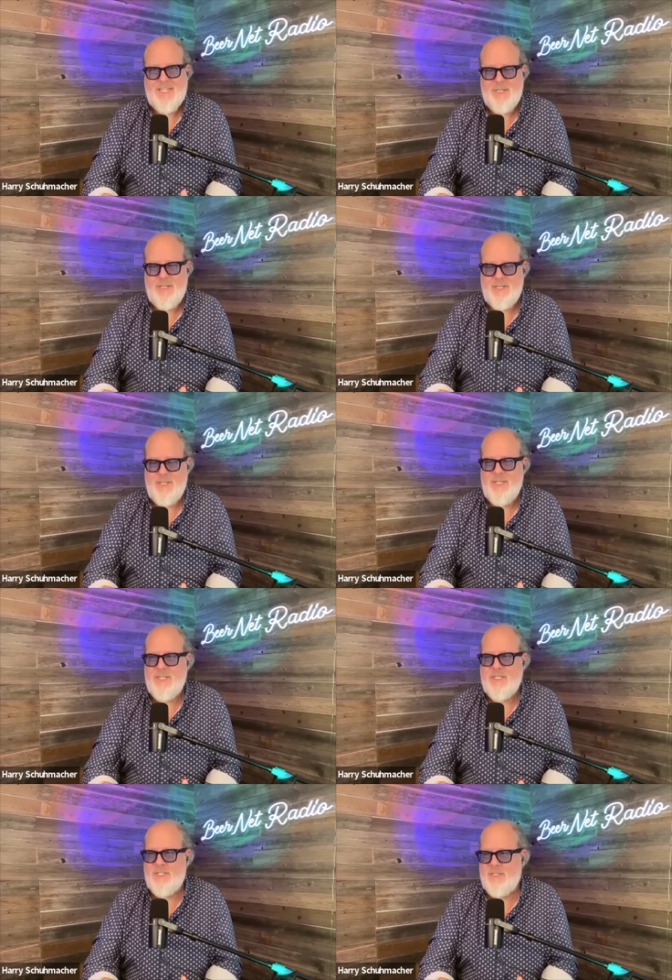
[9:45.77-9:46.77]
And, and,
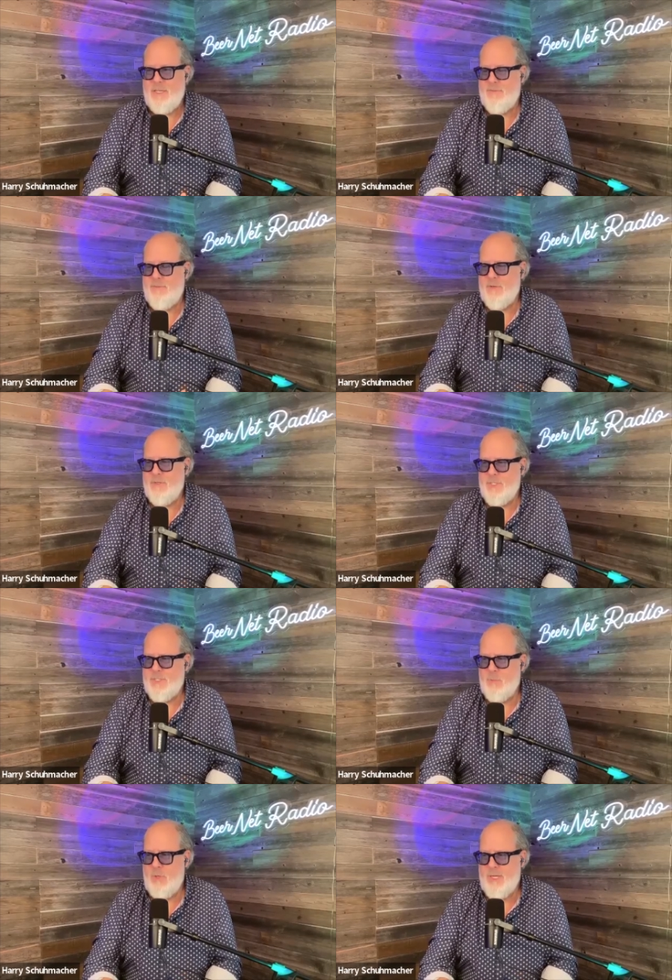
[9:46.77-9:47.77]
yeast, I've heard, is
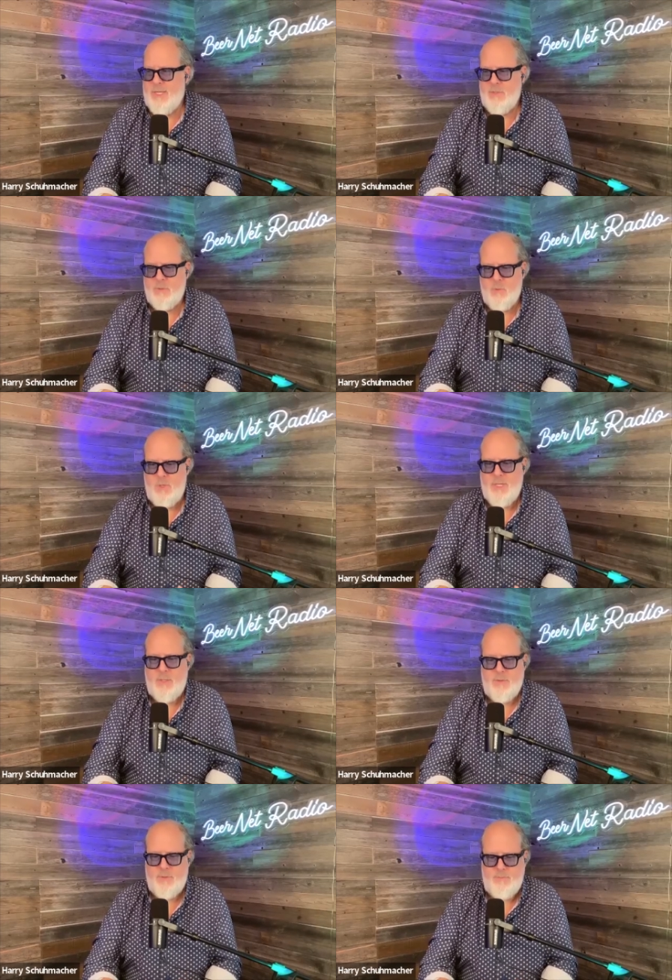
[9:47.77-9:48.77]
a wild,
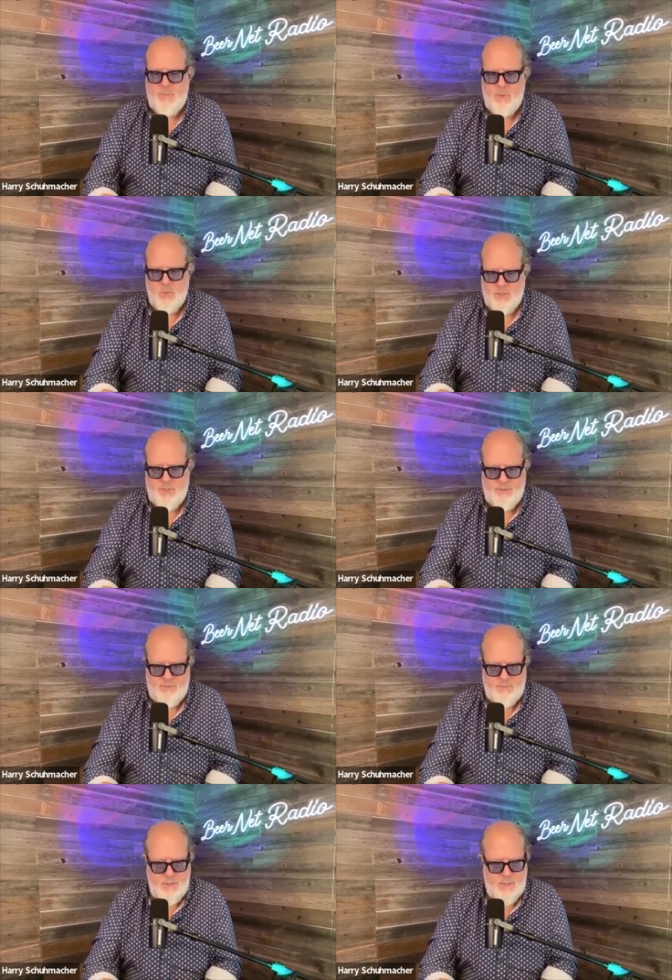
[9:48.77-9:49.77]
wild organism.